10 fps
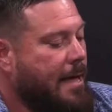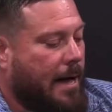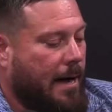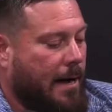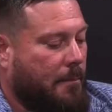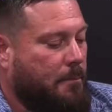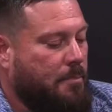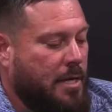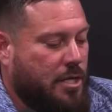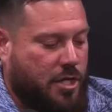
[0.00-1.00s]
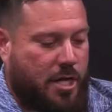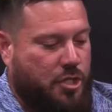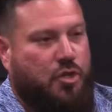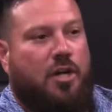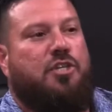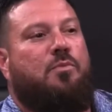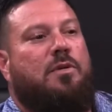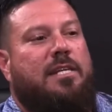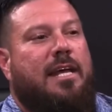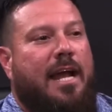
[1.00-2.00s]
So construction was it.